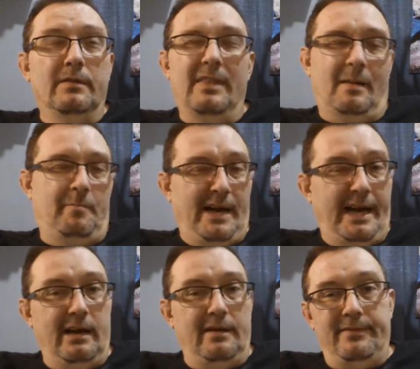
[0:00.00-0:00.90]
Not
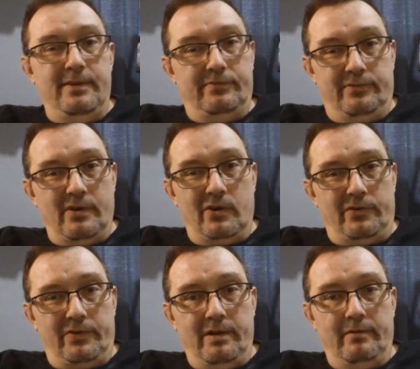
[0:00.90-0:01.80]
bad, just
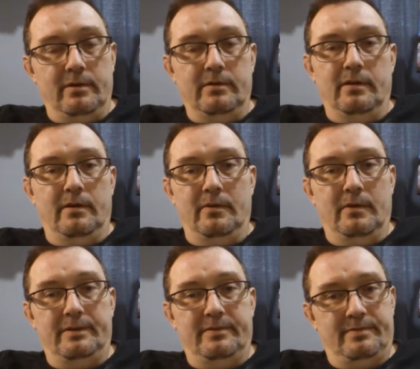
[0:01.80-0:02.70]
starts of it.
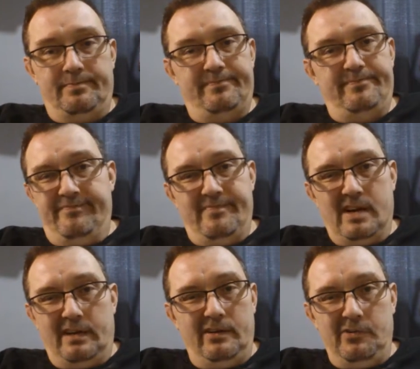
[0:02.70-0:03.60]

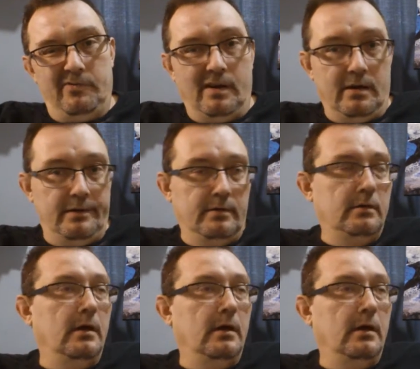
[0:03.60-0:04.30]
I do fine.